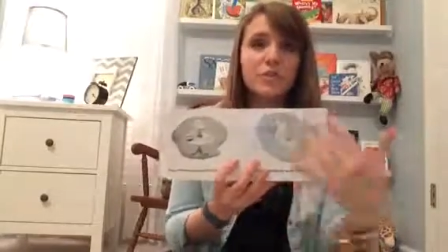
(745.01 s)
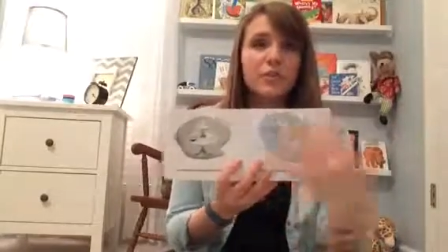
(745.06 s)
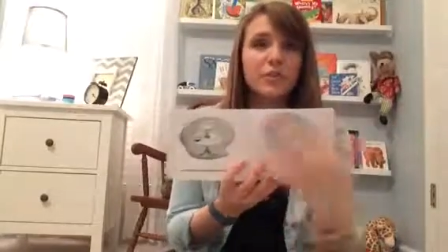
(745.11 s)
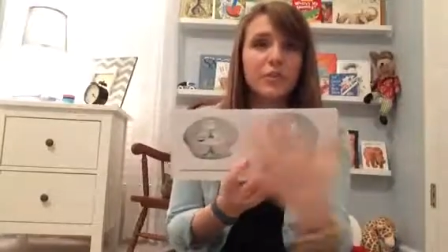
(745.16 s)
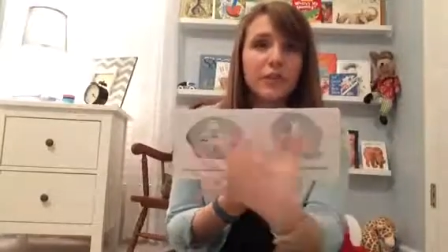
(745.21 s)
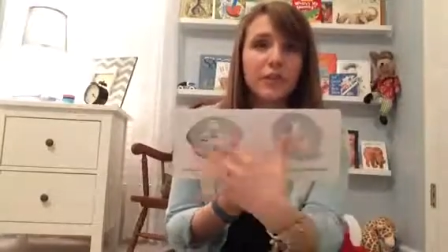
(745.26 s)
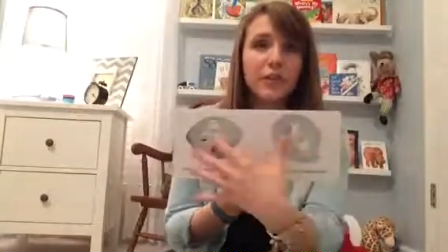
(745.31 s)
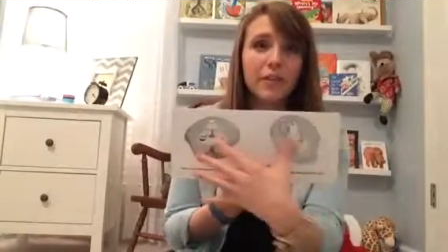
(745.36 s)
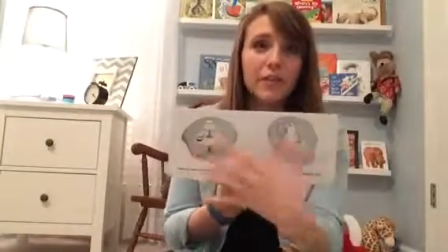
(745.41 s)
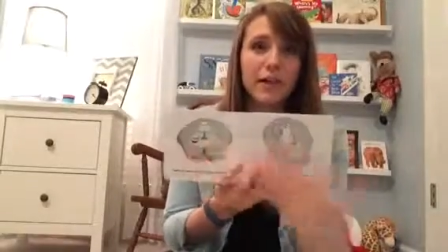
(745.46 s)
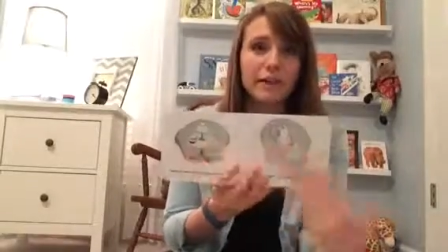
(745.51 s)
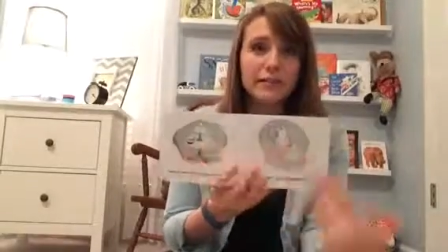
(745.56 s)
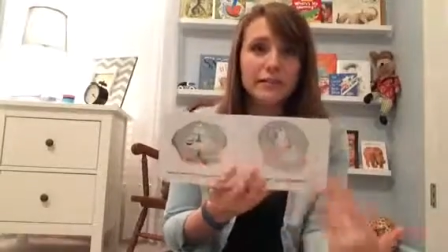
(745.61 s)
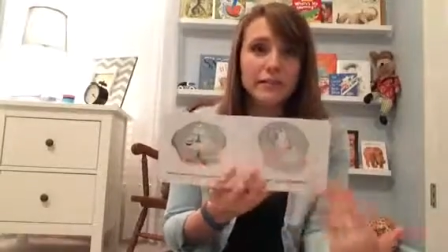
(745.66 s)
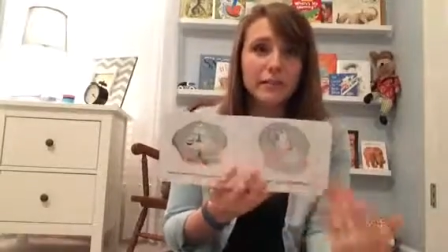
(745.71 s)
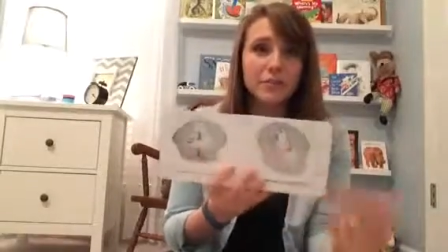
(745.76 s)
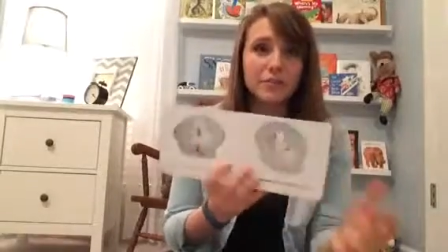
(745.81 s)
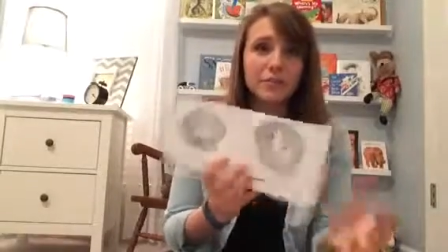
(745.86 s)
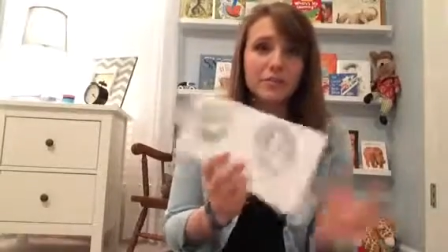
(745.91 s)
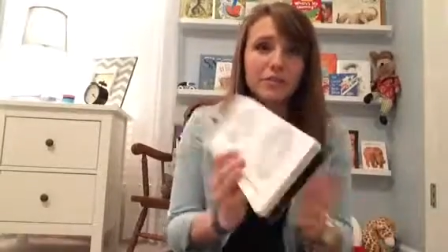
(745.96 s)
They're very
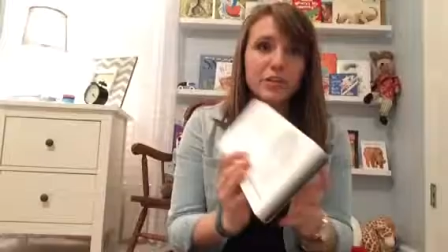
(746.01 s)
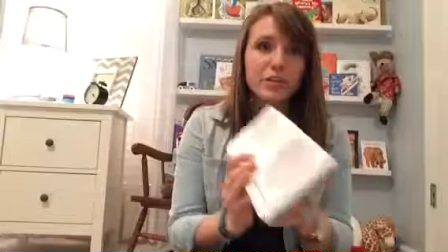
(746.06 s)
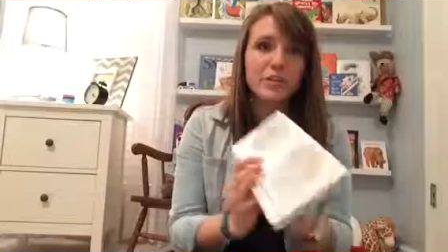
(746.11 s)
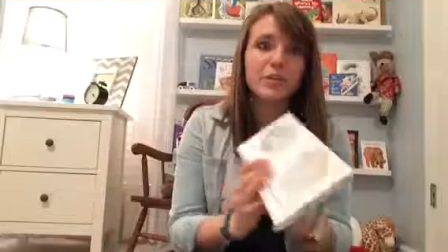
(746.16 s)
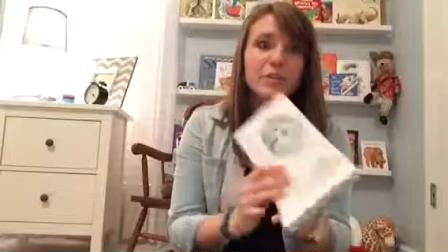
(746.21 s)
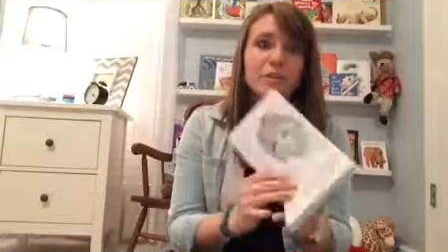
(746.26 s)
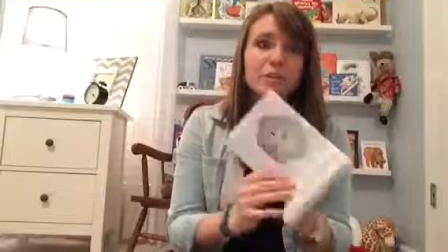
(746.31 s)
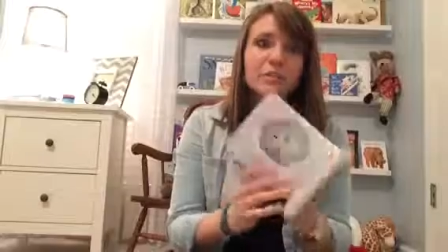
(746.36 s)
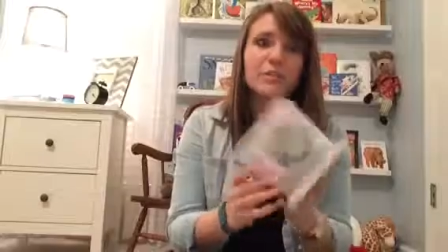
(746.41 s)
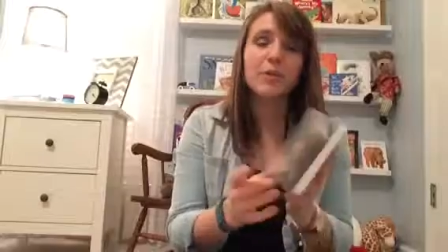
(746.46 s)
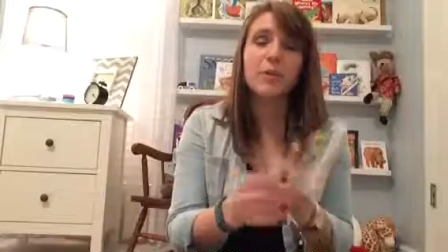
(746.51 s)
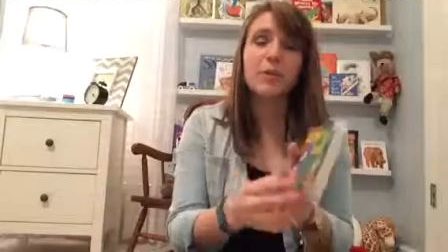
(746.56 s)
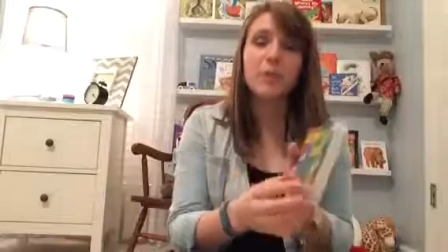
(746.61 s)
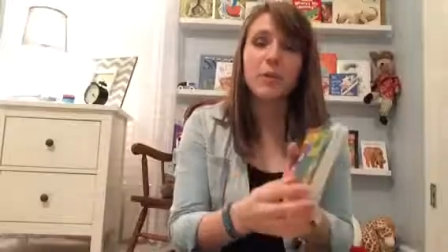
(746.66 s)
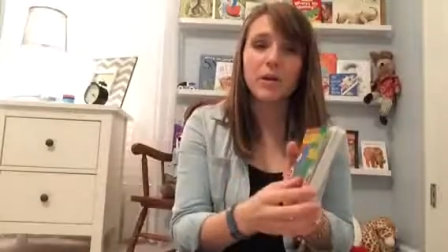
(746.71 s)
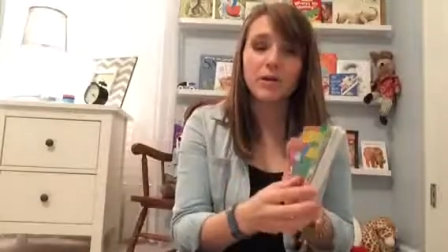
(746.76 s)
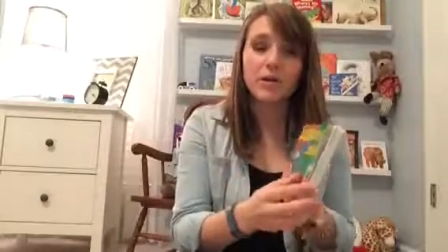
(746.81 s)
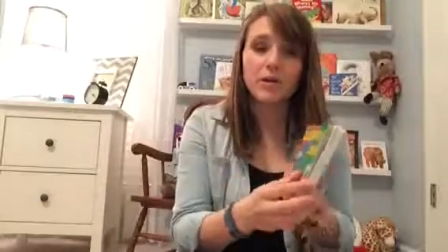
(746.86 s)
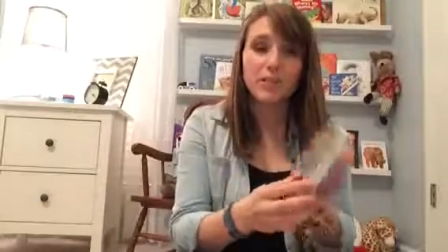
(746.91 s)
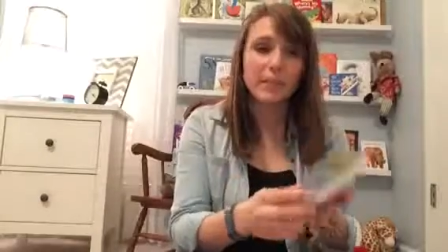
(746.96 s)
classic illustrations, and
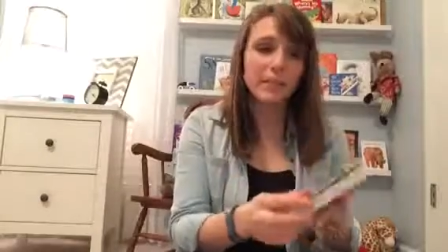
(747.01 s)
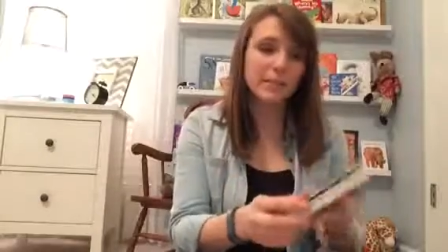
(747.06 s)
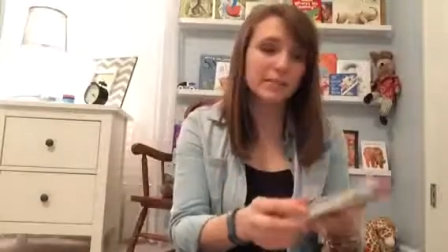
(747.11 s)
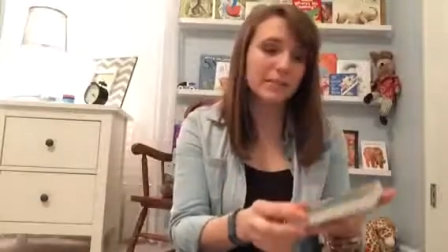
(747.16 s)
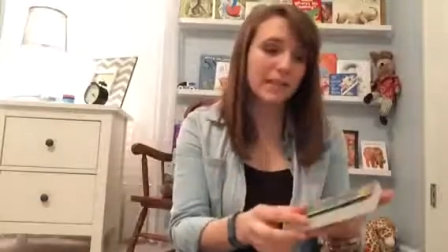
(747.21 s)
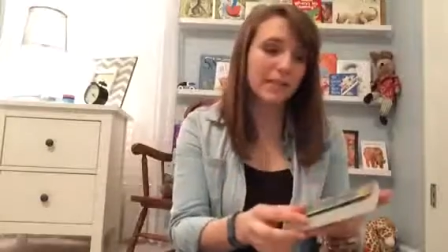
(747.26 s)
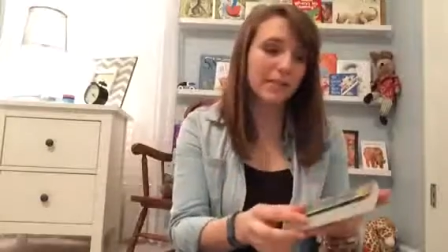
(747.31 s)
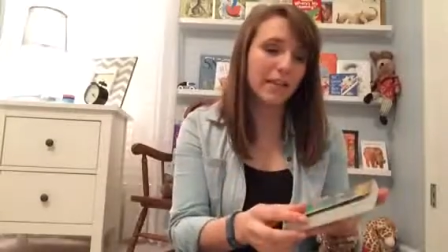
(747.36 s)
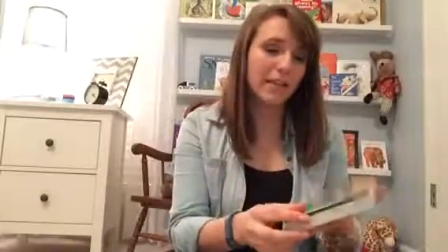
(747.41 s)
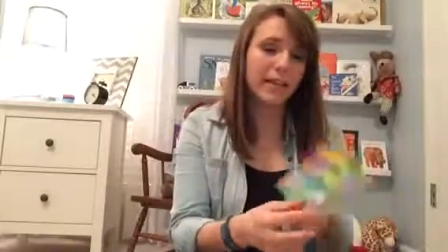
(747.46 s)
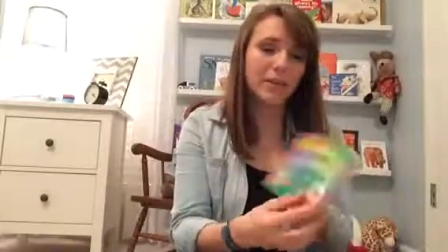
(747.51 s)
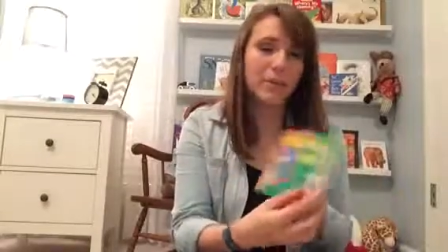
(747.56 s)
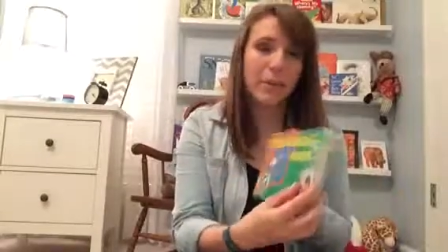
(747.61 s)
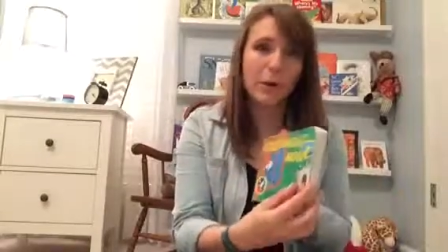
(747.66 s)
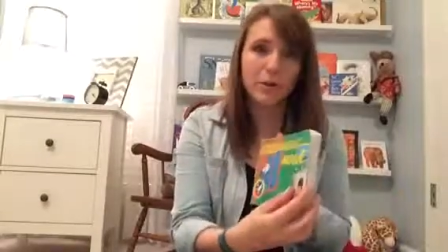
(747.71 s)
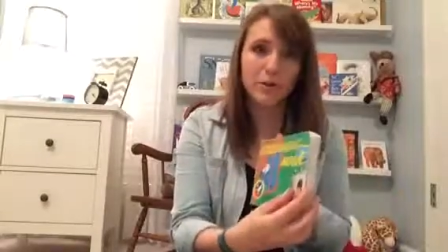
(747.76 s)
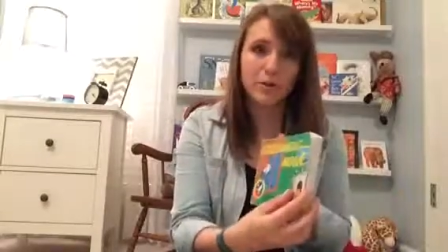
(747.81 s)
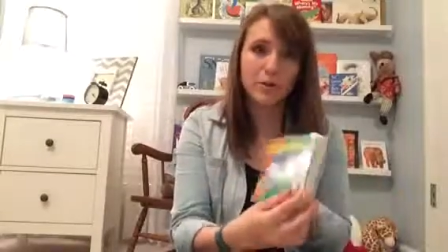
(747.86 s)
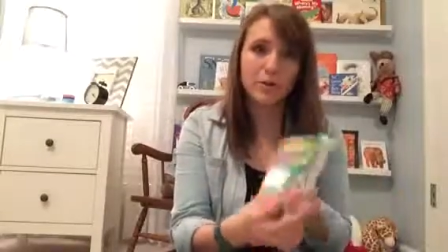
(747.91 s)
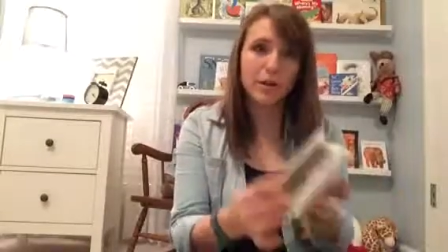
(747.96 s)
one of the things I like
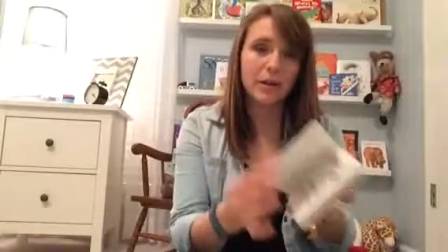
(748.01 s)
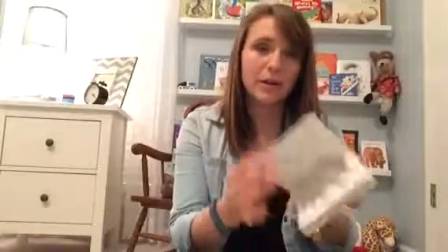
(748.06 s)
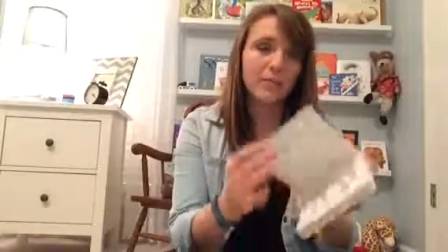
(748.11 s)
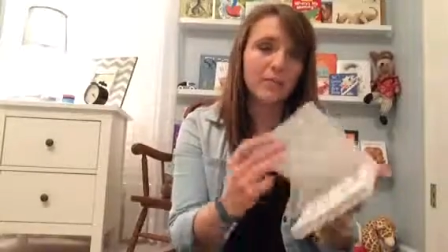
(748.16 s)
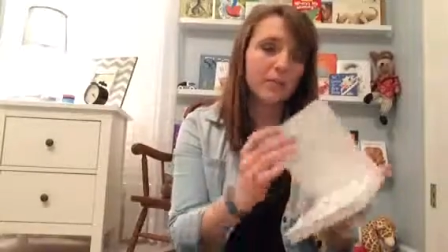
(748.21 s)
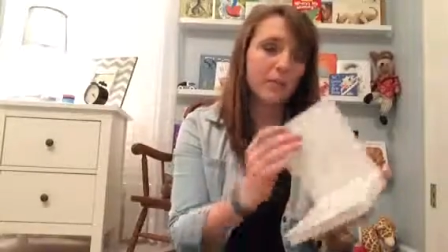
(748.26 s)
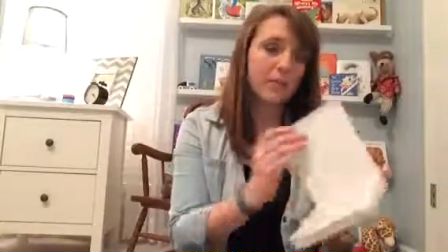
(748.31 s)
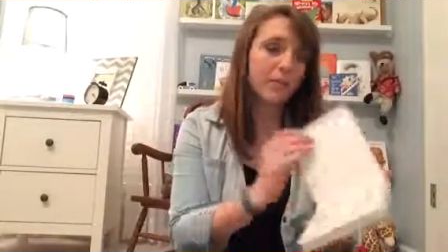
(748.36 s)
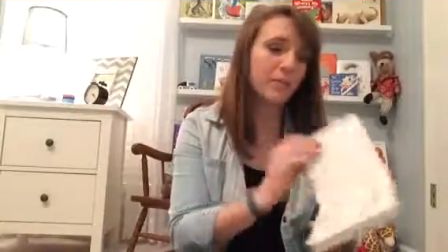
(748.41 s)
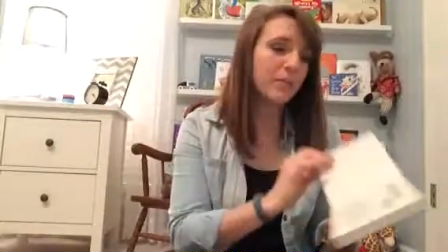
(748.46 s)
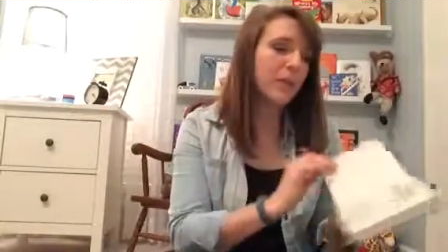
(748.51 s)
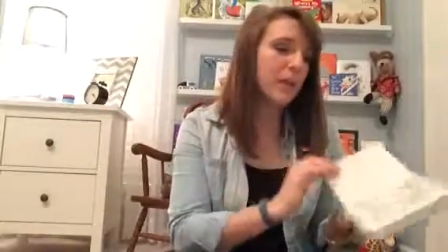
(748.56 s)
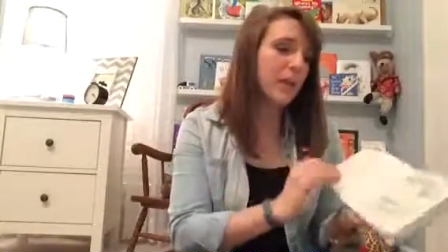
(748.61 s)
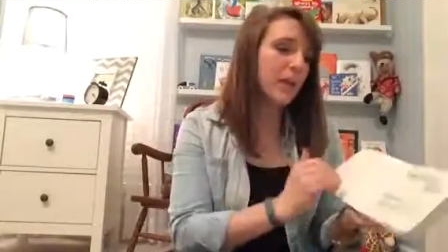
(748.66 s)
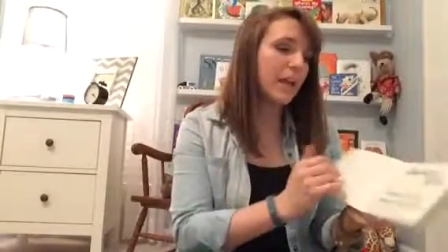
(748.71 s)
about Goodnight Moon